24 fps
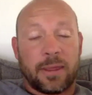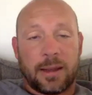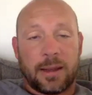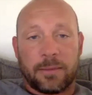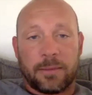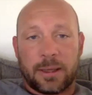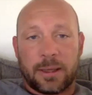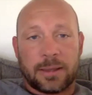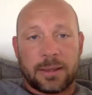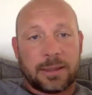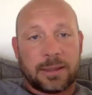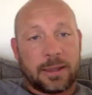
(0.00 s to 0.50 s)

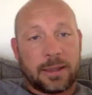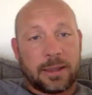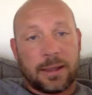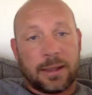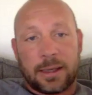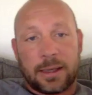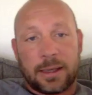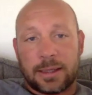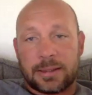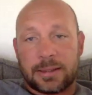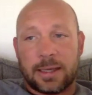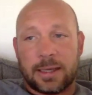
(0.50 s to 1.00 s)
because
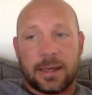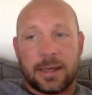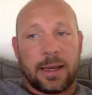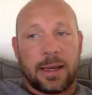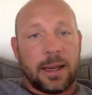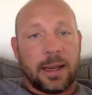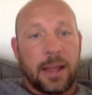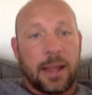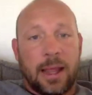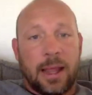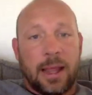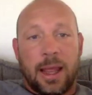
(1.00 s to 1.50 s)
like I said,
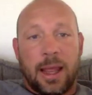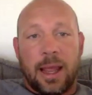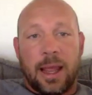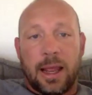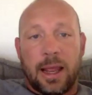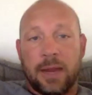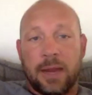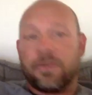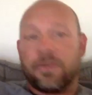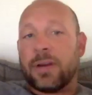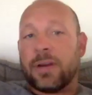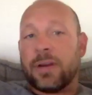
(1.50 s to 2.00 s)

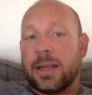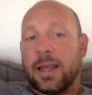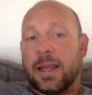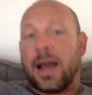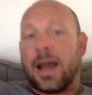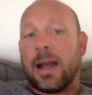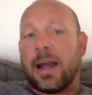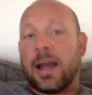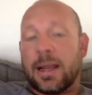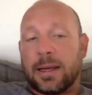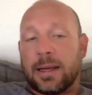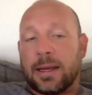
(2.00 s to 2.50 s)
every
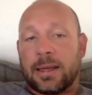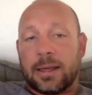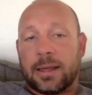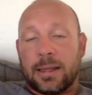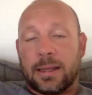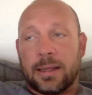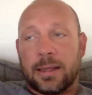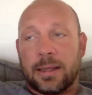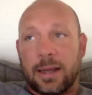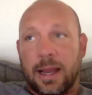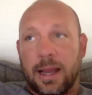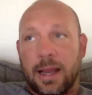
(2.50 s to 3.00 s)
guy
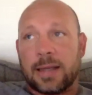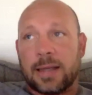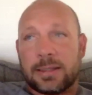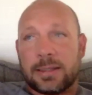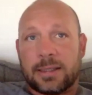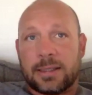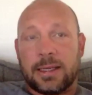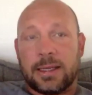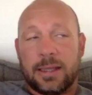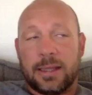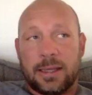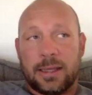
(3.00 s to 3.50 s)
that I
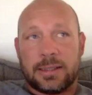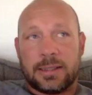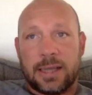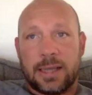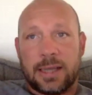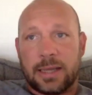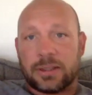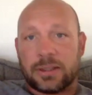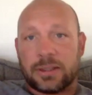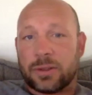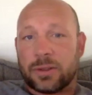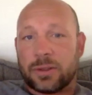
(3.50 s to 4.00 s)
see these
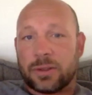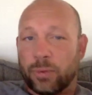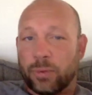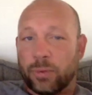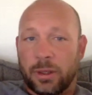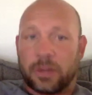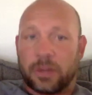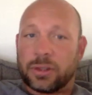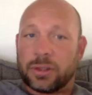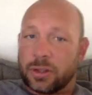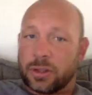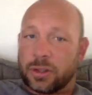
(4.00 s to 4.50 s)
days is
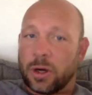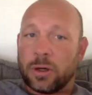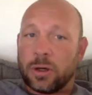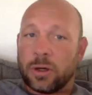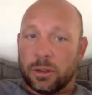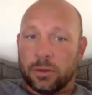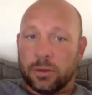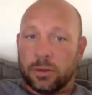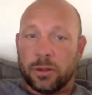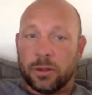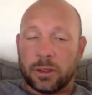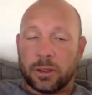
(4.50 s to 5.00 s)
really starting to
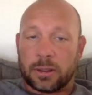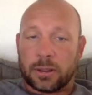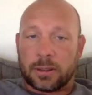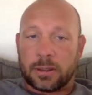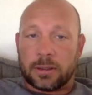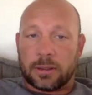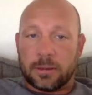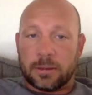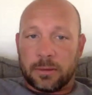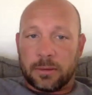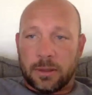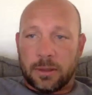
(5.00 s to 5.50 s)
look
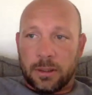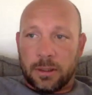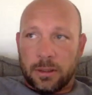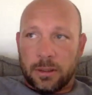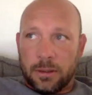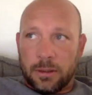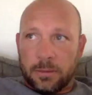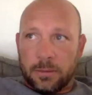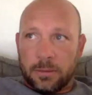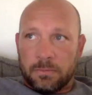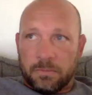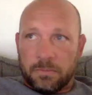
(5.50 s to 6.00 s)

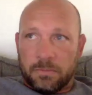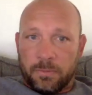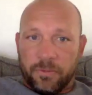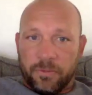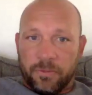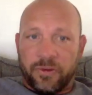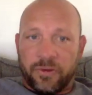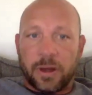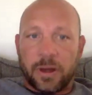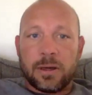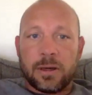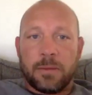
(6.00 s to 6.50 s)

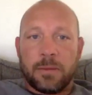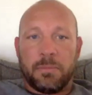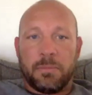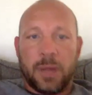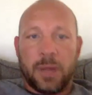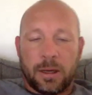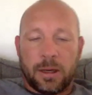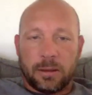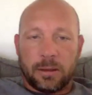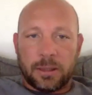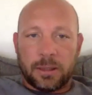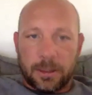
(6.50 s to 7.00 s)

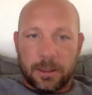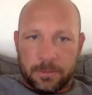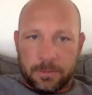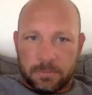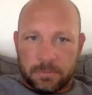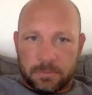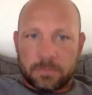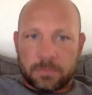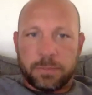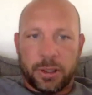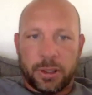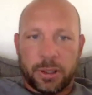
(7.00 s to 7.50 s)
fundamentally
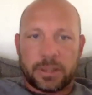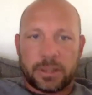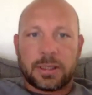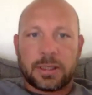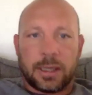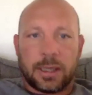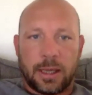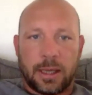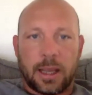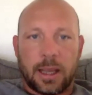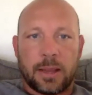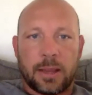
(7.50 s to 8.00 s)
put
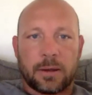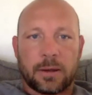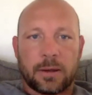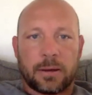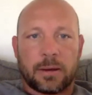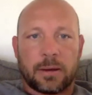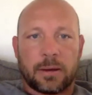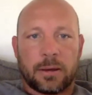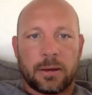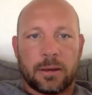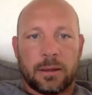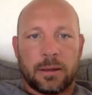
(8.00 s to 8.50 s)

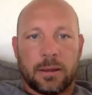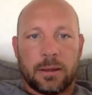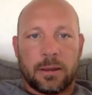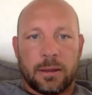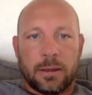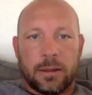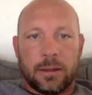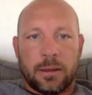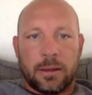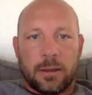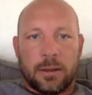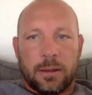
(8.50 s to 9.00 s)
together.
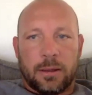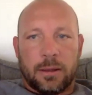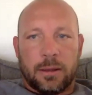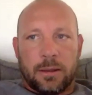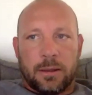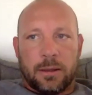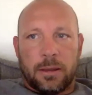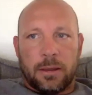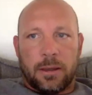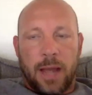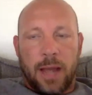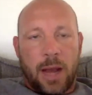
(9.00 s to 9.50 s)

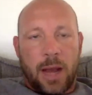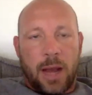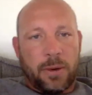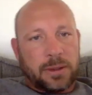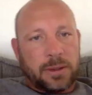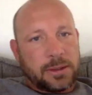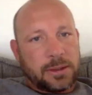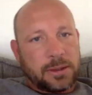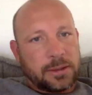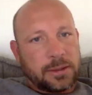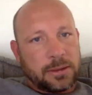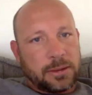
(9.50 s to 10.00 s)
Now
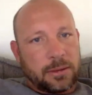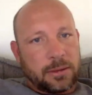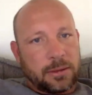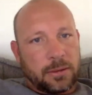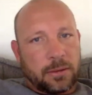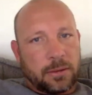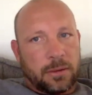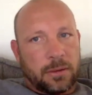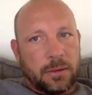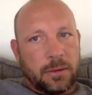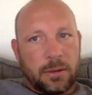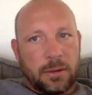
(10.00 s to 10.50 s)
it's
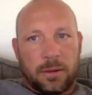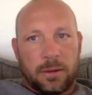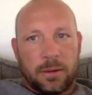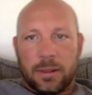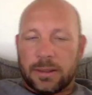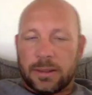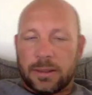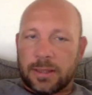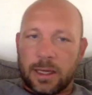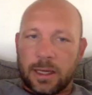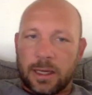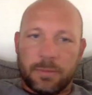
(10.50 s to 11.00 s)

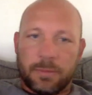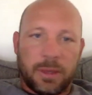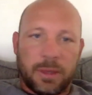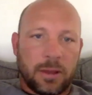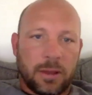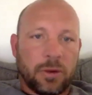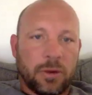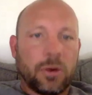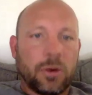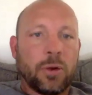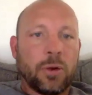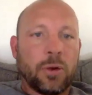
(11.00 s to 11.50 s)
going to be
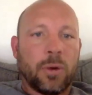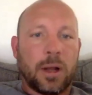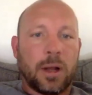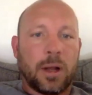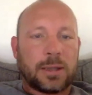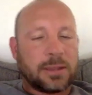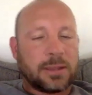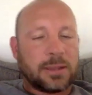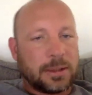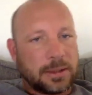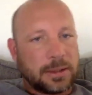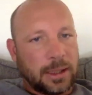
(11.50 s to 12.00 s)
the
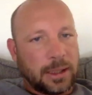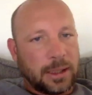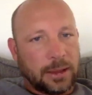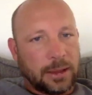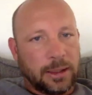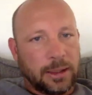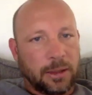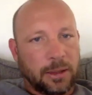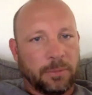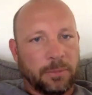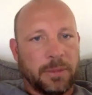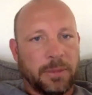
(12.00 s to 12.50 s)
nuances, the
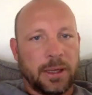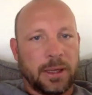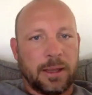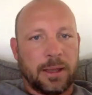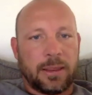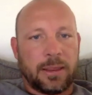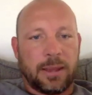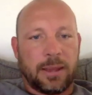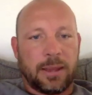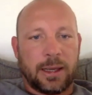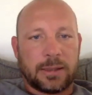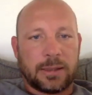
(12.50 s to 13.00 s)
little bitty
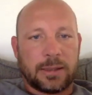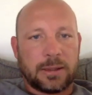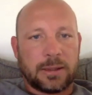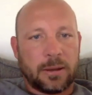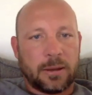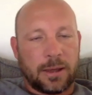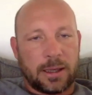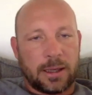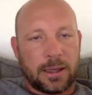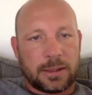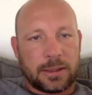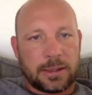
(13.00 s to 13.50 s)
things that
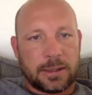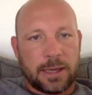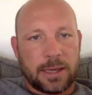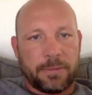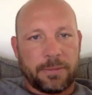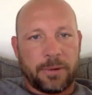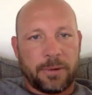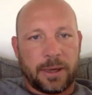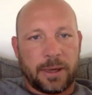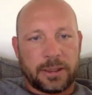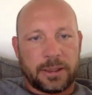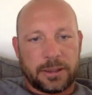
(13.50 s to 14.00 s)
are going to
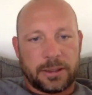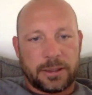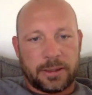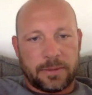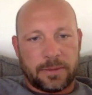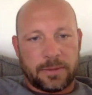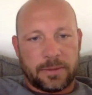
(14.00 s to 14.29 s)
separate you.